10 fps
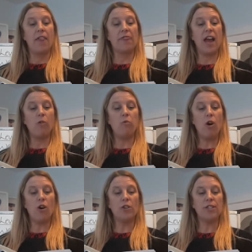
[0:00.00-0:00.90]
There
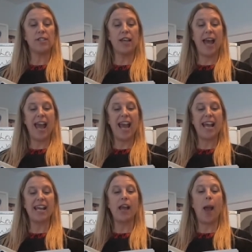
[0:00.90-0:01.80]
was
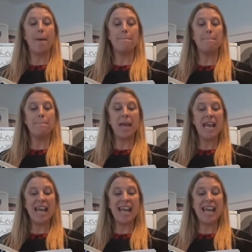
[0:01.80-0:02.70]
a
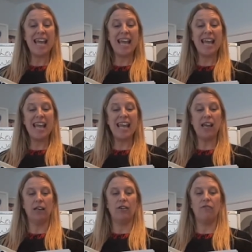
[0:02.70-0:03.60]

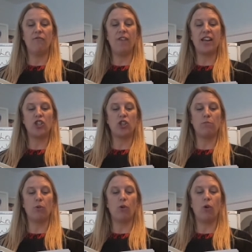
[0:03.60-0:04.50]
B
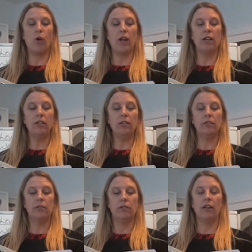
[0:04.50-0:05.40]
vegetable oil,
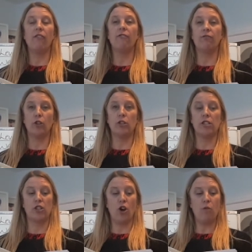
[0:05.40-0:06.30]
full
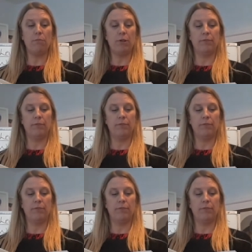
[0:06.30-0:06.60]
stop.